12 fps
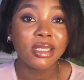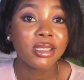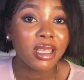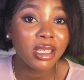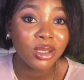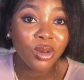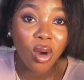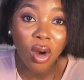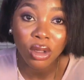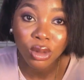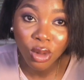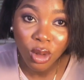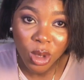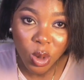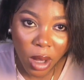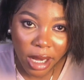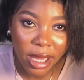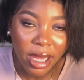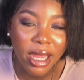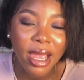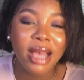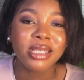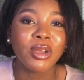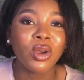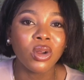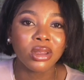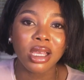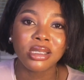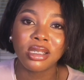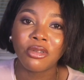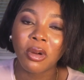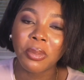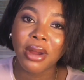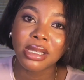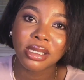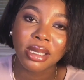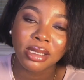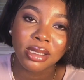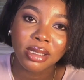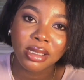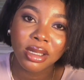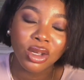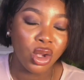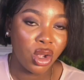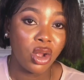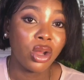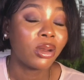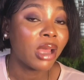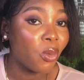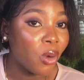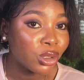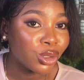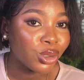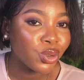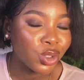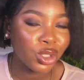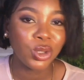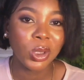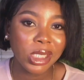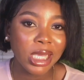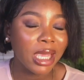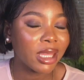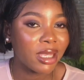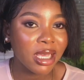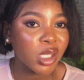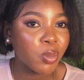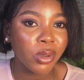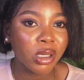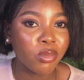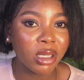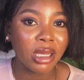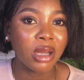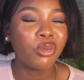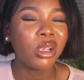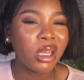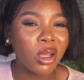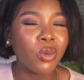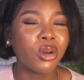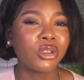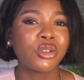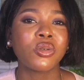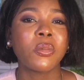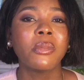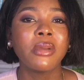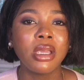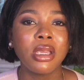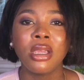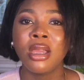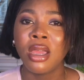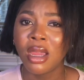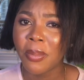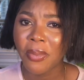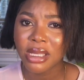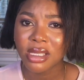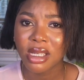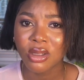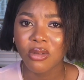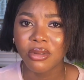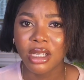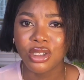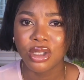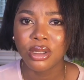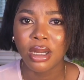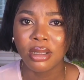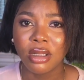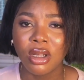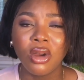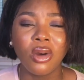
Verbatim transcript: Since God knows when, he has been contesting for president. Now, what do you see? You see a desperate man that really wants to be a president of Nigeria.